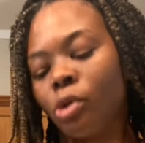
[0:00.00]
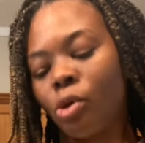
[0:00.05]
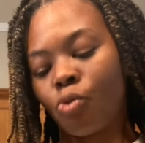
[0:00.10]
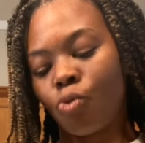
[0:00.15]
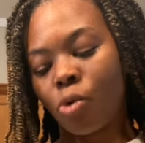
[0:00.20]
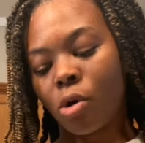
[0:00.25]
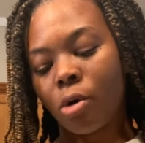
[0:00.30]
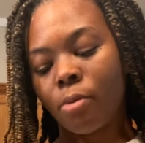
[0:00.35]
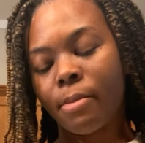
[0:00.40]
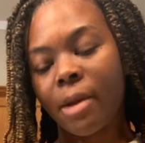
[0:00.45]

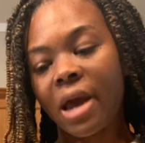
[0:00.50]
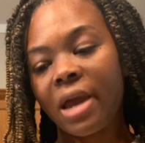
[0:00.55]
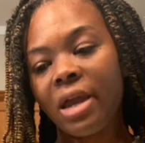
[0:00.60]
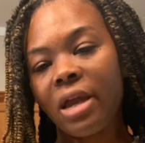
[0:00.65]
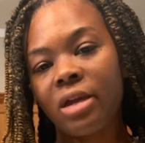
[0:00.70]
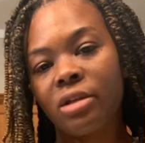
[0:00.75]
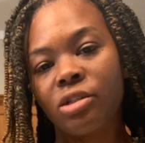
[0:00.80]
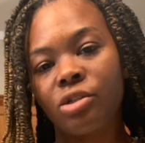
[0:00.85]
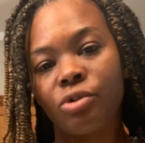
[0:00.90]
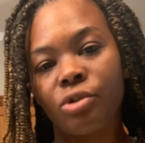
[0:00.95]
Well, my
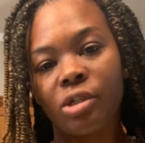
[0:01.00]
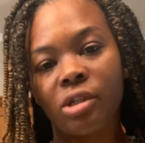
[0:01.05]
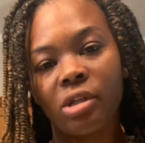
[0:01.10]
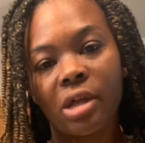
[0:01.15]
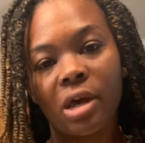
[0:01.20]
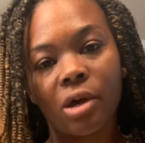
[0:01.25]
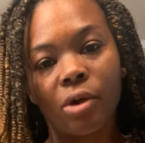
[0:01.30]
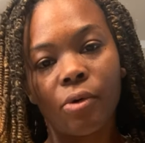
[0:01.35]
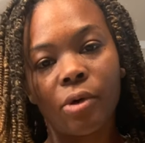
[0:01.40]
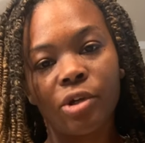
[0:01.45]
answer to
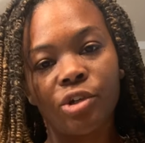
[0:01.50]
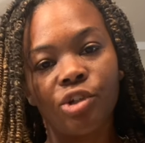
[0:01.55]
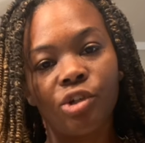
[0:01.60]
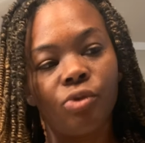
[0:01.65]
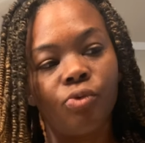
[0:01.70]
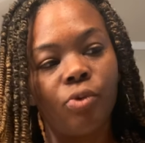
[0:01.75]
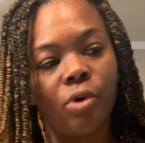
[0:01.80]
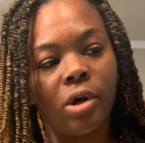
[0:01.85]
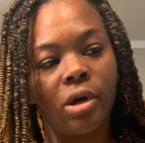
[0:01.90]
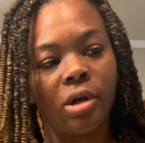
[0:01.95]
that question
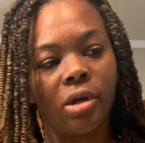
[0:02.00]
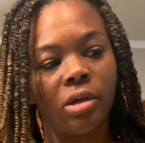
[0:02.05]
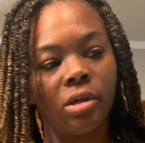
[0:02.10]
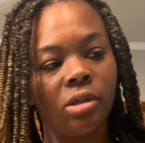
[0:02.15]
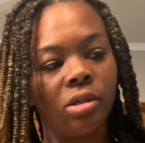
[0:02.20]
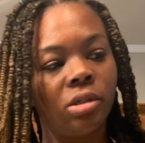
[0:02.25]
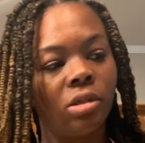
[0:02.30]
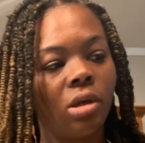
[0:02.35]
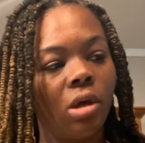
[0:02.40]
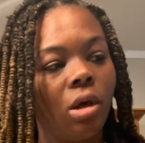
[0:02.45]

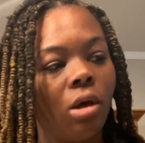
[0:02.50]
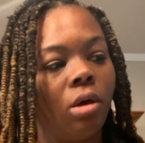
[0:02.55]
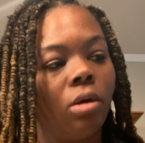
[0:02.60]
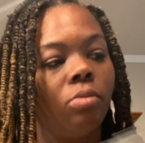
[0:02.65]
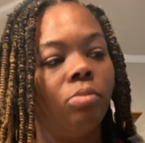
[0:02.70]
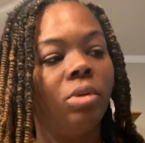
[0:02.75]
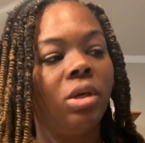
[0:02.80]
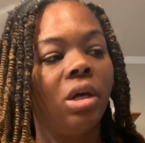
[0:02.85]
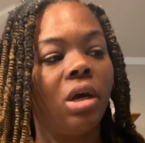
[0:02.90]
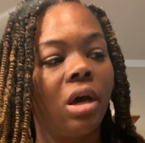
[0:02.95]
was
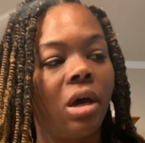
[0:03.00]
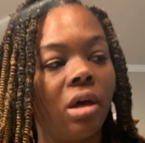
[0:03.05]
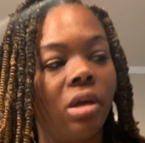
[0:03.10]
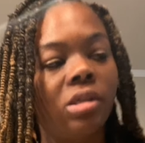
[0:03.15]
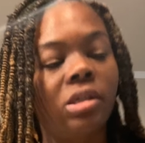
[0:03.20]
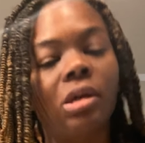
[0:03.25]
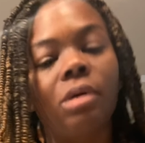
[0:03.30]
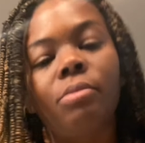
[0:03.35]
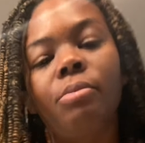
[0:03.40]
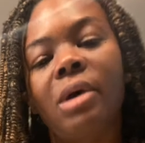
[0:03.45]
because
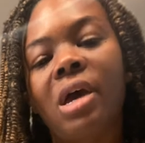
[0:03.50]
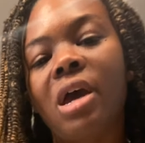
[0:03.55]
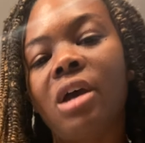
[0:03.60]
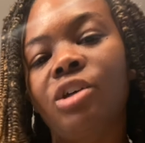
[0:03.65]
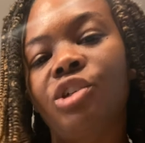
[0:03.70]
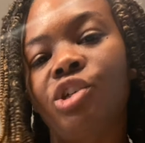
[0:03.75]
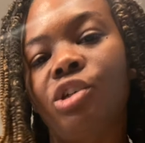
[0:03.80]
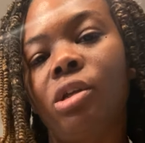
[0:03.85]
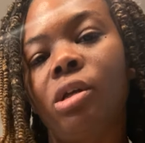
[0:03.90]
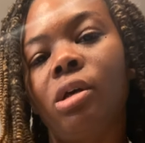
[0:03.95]
I'm
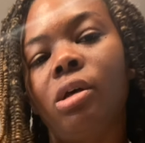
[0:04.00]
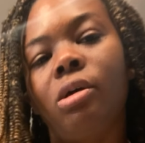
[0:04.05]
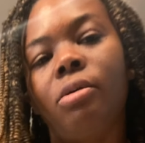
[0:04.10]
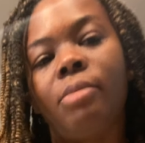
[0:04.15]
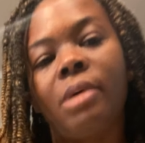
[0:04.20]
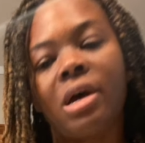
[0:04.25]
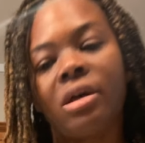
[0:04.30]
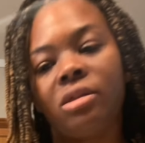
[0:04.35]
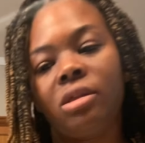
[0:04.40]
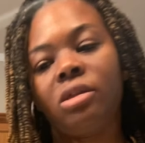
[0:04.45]
passionate
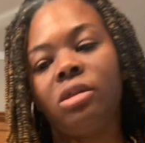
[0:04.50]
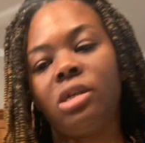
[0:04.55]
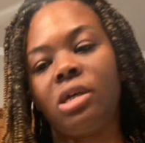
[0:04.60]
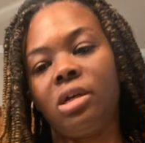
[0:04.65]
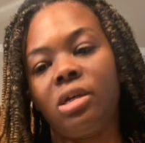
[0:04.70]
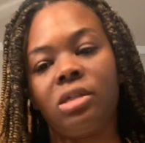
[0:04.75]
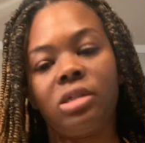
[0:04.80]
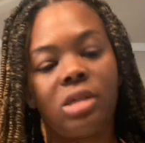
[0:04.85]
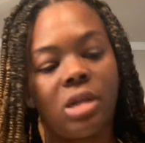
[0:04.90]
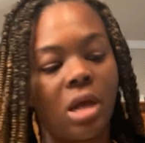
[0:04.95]
about the
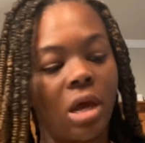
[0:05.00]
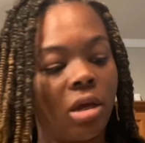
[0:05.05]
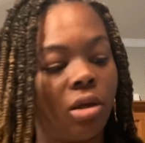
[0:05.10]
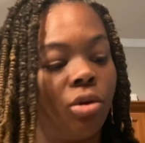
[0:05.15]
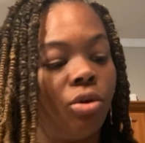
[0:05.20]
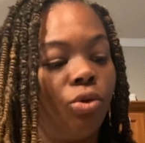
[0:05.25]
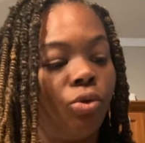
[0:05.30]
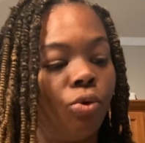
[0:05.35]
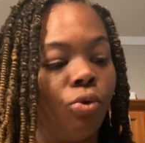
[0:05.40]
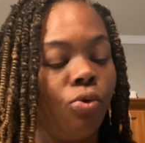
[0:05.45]
things that I
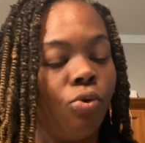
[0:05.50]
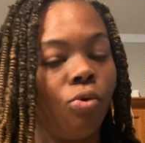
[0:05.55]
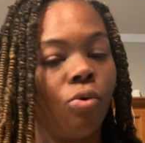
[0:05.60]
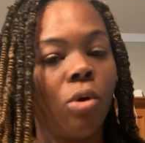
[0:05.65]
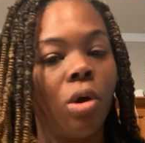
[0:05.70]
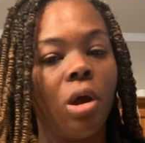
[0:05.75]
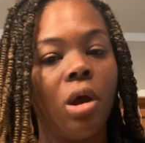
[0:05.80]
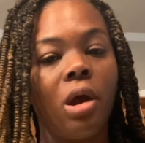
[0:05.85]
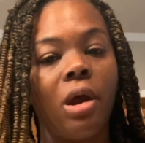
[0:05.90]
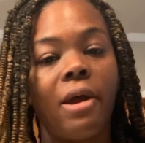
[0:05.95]
do
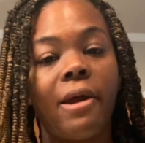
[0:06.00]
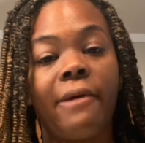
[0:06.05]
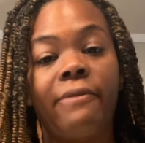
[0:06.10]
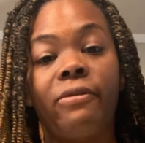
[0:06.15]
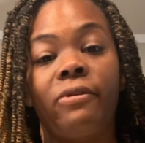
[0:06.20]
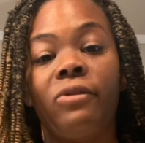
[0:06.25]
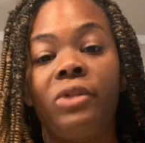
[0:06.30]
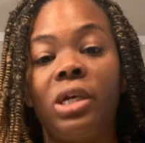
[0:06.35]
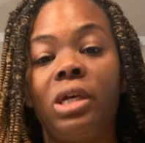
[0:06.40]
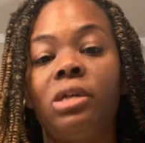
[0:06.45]

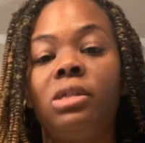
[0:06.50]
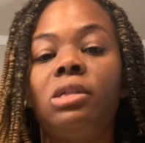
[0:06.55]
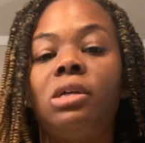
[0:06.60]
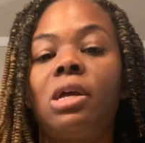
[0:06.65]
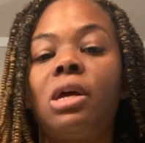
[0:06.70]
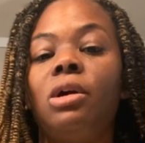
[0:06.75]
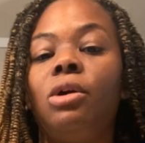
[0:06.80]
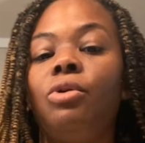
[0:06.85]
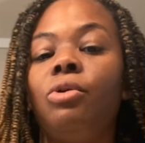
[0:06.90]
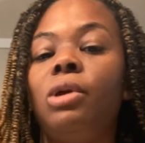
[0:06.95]
and the things that
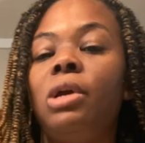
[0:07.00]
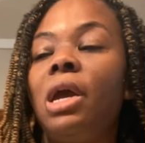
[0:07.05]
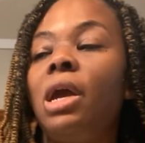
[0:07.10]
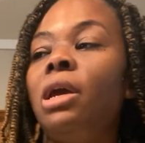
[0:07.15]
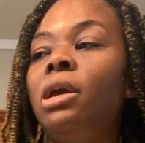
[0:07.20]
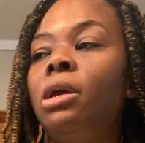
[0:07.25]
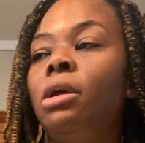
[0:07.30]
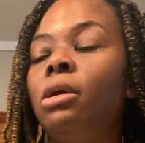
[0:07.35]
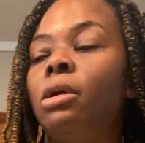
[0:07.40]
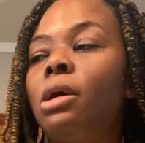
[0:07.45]
I
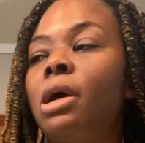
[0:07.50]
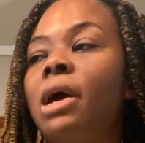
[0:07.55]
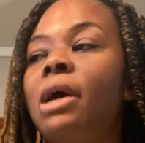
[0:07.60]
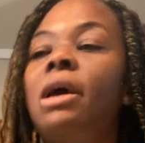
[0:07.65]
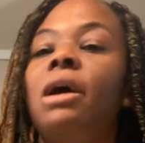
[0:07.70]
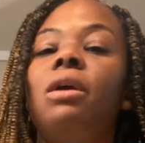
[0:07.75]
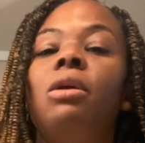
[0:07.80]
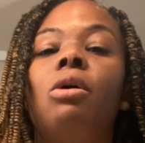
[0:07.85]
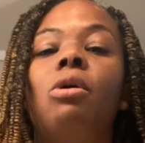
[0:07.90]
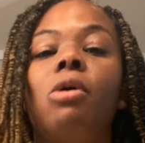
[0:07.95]
create, I
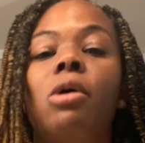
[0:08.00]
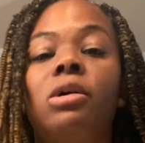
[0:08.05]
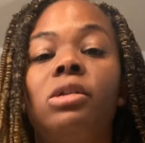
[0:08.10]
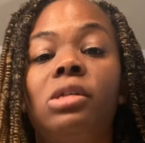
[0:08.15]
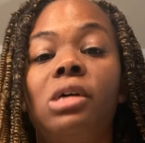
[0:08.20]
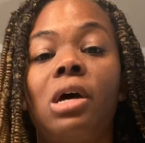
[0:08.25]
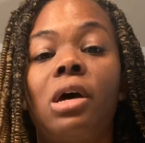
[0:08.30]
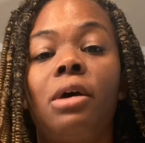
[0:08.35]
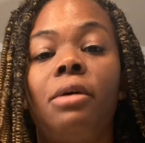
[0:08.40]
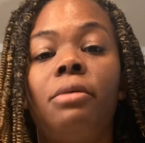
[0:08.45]
had a hard
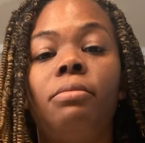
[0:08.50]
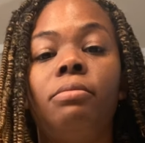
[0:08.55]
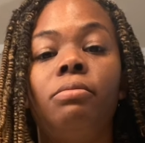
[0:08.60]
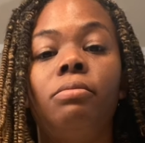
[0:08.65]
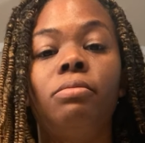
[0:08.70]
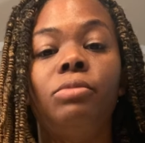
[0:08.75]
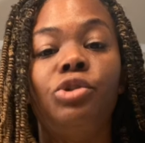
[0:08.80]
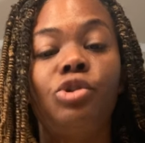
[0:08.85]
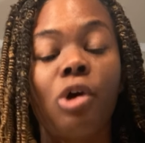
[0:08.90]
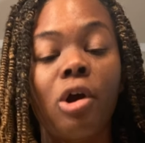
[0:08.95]
time
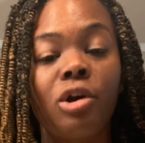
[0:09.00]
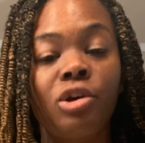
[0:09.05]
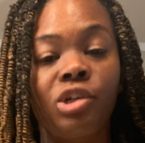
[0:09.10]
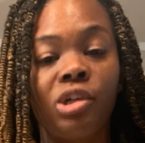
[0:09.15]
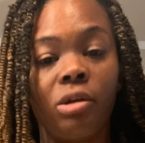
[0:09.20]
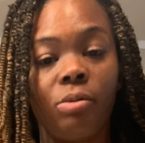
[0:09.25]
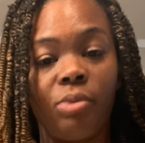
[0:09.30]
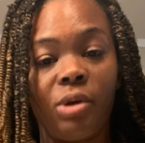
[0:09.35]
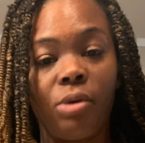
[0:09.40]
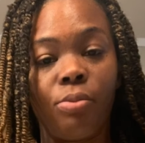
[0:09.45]

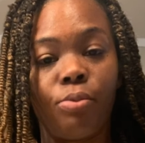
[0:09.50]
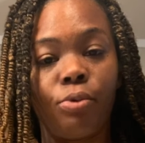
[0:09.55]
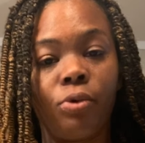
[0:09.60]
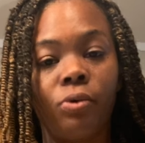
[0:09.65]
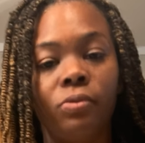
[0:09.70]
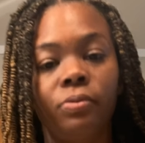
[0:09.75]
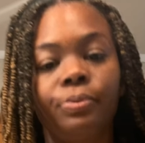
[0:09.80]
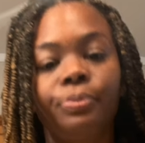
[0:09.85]
charging people.